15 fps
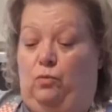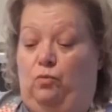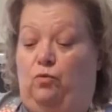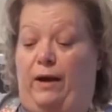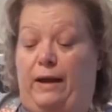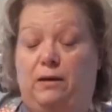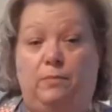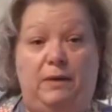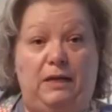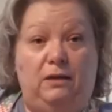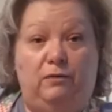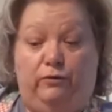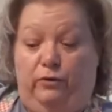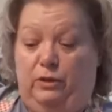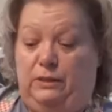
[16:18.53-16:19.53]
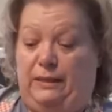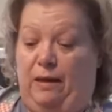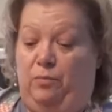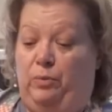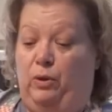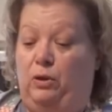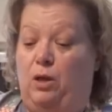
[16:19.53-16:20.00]
red meat, for
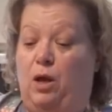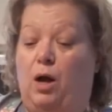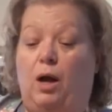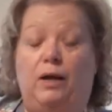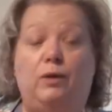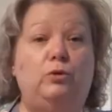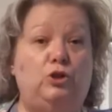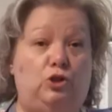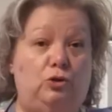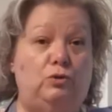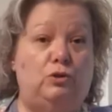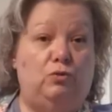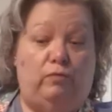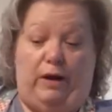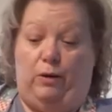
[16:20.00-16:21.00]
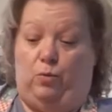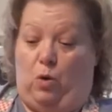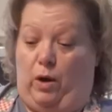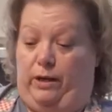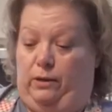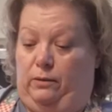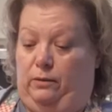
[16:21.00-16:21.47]
example, I would use a red
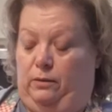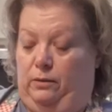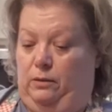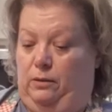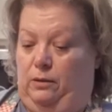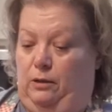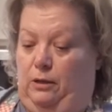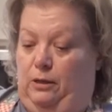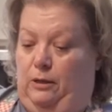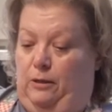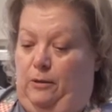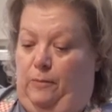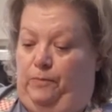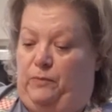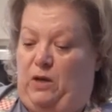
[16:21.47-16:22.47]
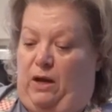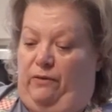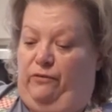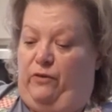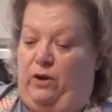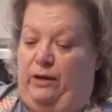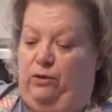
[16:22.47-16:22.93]
wine. I
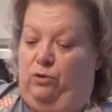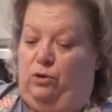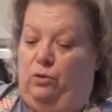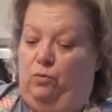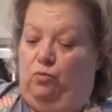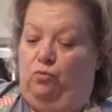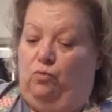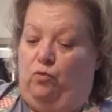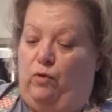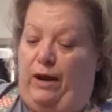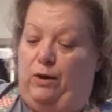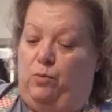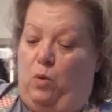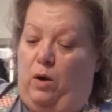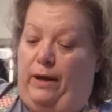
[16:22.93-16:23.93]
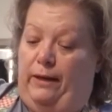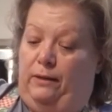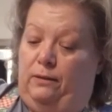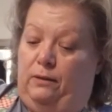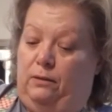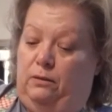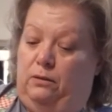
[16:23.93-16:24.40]
find red wine
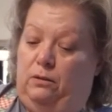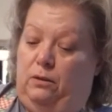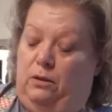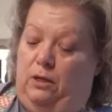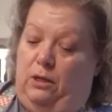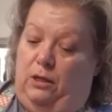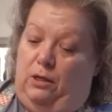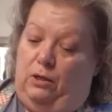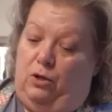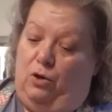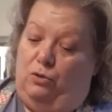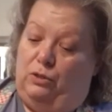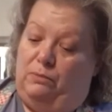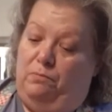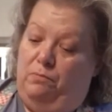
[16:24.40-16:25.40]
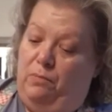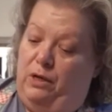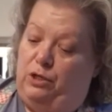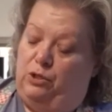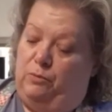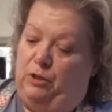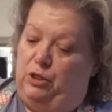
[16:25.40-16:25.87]
goes
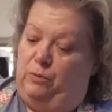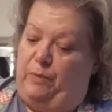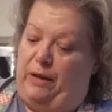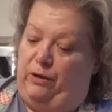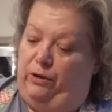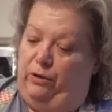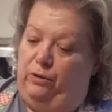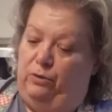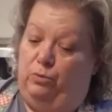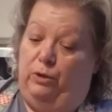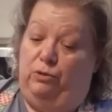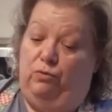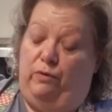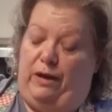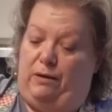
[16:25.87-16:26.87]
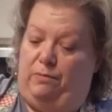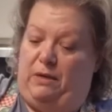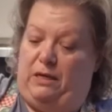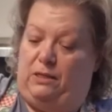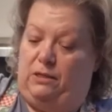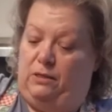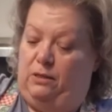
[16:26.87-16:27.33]
much, much better with red meat.